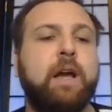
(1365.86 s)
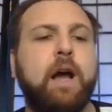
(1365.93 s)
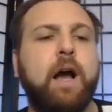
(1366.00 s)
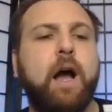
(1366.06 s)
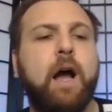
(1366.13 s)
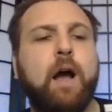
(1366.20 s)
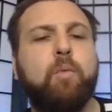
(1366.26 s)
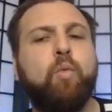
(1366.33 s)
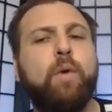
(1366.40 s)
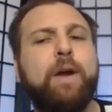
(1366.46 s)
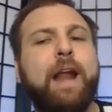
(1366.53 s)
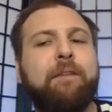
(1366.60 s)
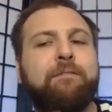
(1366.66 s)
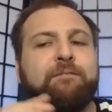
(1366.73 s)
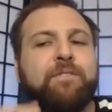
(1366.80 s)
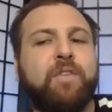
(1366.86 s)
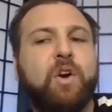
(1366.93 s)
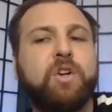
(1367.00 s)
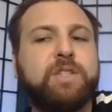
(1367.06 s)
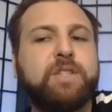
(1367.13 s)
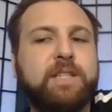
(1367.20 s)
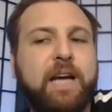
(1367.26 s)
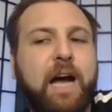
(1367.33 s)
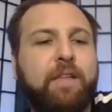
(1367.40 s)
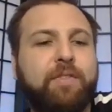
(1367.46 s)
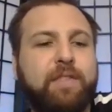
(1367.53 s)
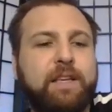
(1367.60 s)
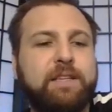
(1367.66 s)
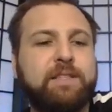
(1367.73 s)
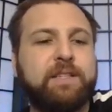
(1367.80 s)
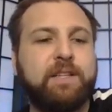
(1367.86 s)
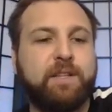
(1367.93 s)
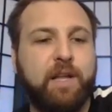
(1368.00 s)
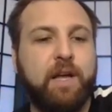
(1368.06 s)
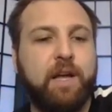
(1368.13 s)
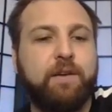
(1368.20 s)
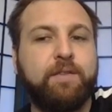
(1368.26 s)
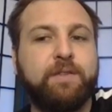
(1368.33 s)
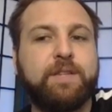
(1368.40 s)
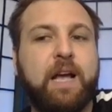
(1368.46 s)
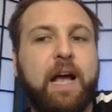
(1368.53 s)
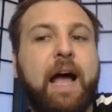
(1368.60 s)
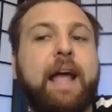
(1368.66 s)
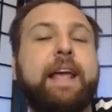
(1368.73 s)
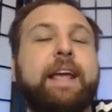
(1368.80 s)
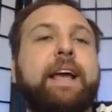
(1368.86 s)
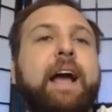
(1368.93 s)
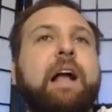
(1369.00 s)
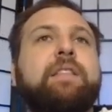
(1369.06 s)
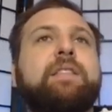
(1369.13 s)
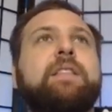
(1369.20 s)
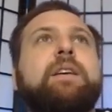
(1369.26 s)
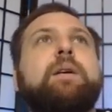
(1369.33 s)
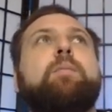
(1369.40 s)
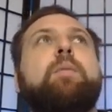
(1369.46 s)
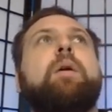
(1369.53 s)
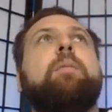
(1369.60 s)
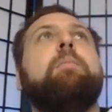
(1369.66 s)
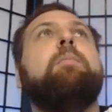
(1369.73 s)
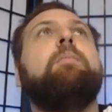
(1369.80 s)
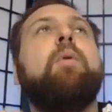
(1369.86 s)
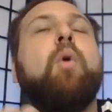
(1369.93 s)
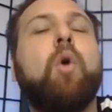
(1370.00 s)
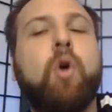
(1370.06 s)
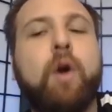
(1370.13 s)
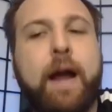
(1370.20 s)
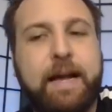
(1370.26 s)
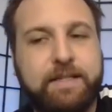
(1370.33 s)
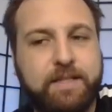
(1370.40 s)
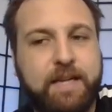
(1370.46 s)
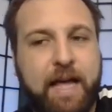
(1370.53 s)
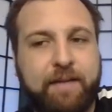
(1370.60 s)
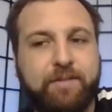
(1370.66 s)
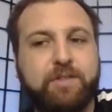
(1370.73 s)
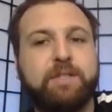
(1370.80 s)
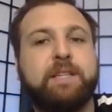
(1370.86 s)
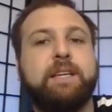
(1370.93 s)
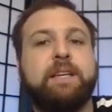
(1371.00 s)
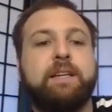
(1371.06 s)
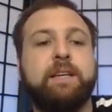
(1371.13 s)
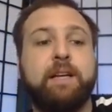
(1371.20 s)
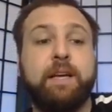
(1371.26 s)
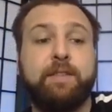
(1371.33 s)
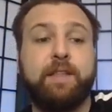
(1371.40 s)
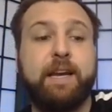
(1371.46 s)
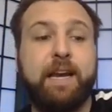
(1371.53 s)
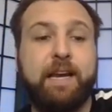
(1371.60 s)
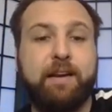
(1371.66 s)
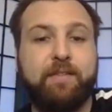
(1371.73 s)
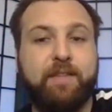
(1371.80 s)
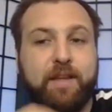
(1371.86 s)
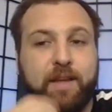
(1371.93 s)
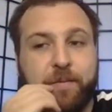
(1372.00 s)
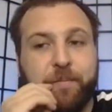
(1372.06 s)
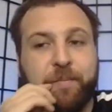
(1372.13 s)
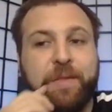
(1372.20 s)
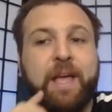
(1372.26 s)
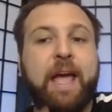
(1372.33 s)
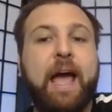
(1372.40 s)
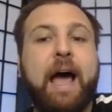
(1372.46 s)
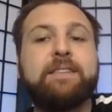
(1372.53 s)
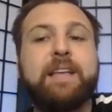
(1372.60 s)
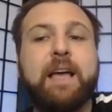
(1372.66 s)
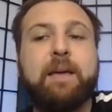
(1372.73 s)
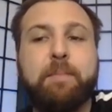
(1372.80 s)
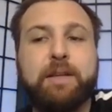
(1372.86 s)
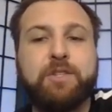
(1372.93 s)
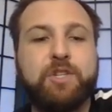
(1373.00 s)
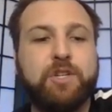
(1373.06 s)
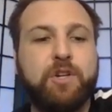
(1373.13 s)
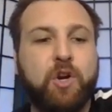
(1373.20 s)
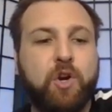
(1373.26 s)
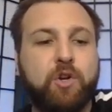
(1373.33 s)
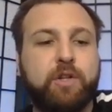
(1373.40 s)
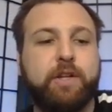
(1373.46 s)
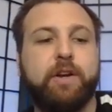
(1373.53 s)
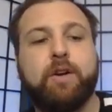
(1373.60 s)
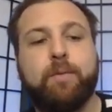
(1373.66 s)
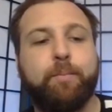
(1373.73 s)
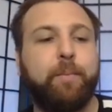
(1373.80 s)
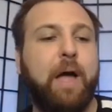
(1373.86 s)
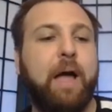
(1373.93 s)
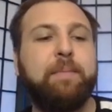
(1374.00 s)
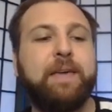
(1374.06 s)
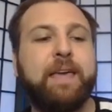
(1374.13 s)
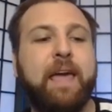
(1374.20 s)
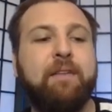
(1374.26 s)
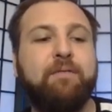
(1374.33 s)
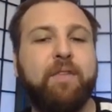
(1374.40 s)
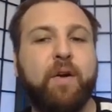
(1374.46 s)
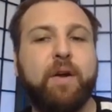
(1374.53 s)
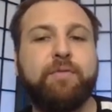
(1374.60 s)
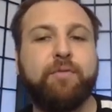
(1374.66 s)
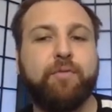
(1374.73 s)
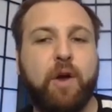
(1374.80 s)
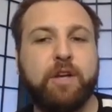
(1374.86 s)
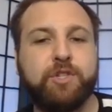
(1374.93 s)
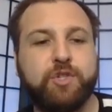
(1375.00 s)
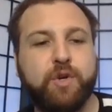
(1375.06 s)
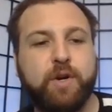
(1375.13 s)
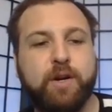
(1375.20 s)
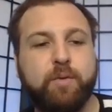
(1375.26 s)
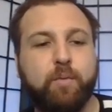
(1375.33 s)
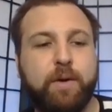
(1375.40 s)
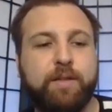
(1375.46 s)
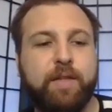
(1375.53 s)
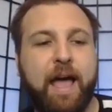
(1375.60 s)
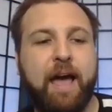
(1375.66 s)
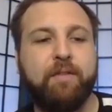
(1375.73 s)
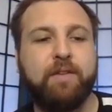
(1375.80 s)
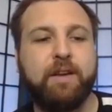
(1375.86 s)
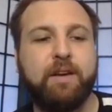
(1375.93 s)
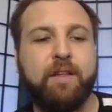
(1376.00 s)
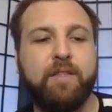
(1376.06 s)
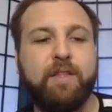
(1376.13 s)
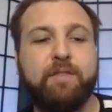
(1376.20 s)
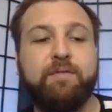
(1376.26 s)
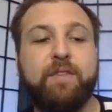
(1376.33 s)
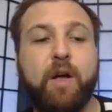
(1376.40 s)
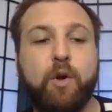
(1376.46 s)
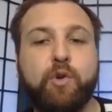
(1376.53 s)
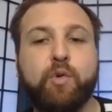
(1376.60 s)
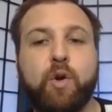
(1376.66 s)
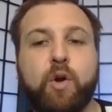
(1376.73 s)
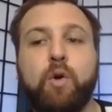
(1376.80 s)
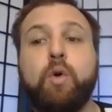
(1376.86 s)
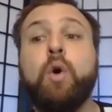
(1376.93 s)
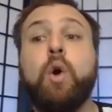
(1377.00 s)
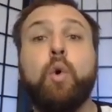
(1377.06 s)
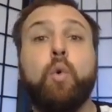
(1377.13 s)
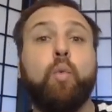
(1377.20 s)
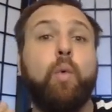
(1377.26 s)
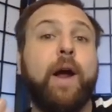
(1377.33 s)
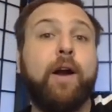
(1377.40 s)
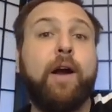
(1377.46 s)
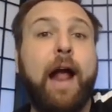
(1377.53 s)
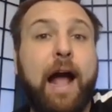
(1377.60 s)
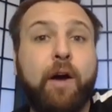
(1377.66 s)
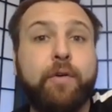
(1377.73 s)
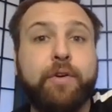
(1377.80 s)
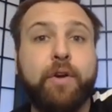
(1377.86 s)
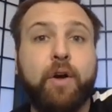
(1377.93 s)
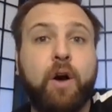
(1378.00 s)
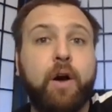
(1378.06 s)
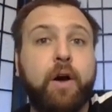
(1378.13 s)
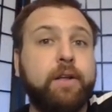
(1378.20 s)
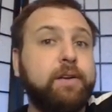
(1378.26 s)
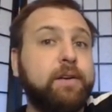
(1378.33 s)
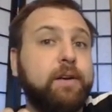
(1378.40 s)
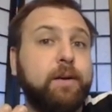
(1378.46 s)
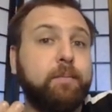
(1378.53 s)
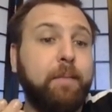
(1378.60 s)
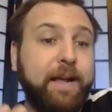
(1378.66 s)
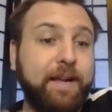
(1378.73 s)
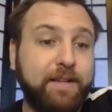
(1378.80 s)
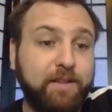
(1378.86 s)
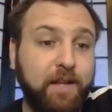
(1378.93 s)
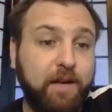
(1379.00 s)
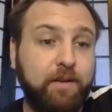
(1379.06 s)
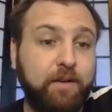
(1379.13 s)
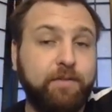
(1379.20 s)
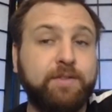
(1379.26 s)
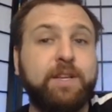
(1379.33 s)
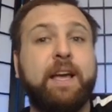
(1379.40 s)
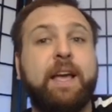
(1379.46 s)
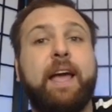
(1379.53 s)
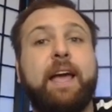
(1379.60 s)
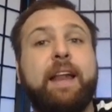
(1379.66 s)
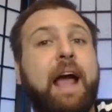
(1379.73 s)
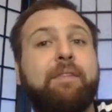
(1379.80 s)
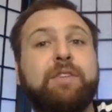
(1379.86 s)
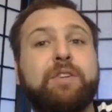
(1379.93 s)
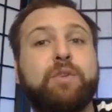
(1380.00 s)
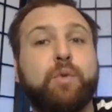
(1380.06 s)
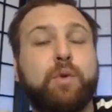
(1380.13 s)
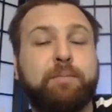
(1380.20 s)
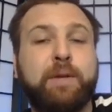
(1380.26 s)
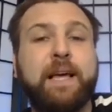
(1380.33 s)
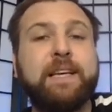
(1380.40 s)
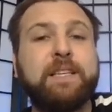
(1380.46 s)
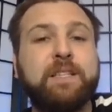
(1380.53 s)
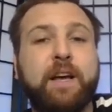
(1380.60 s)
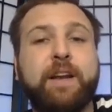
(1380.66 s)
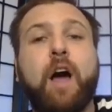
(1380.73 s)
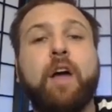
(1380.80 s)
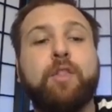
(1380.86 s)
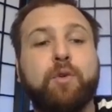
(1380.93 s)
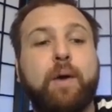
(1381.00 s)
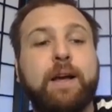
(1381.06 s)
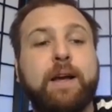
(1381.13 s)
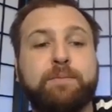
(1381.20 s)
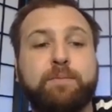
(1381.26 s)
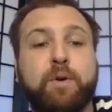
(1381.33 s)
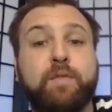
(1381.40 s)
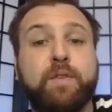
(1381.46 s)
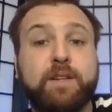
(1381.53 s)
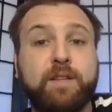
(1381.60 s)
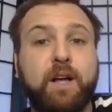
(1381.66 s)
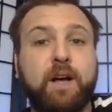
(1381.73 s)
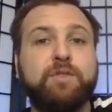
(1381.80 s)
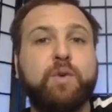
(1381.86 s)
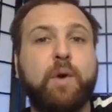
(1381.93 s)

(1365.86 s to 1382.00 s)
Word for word: Uh, when I first got these gloves, I got them more as a novelty than anything. As I mentioned earlier, I became very frustrated with having the Velcro wear out on my gloves and having to replace an otherwise perfect glove.